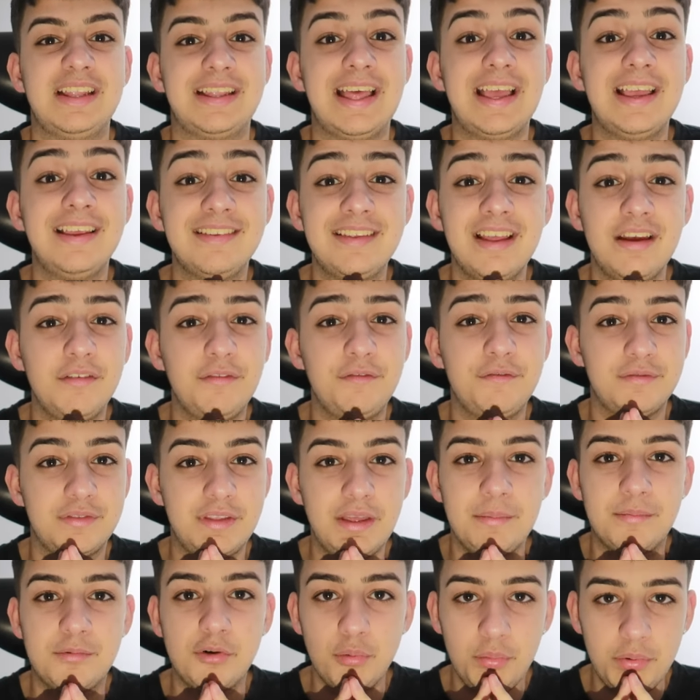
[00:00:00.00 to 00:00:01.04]
there is that
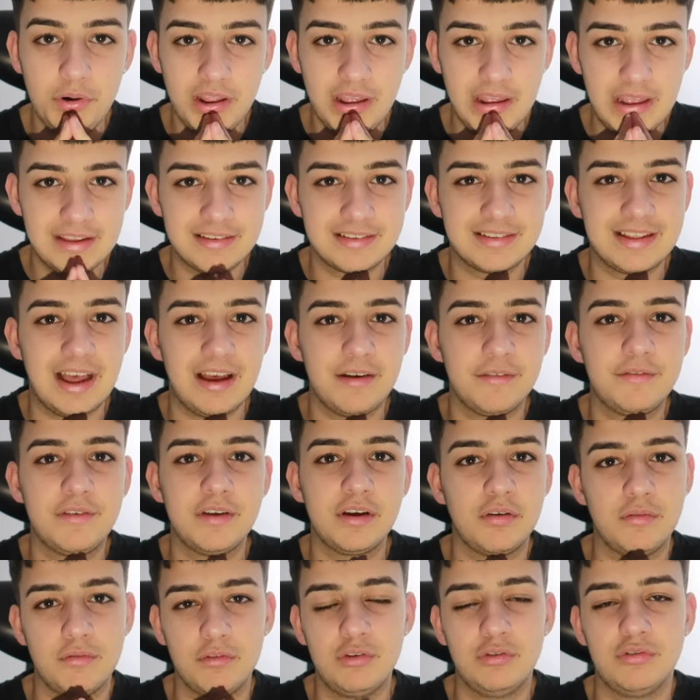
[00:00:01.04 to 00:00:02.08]
there probably is that
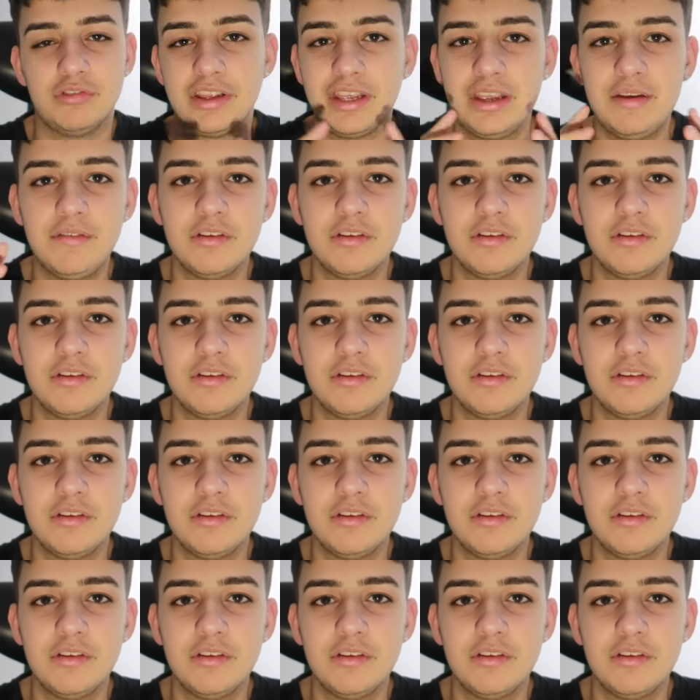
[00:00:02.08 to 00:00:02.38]
fear of losing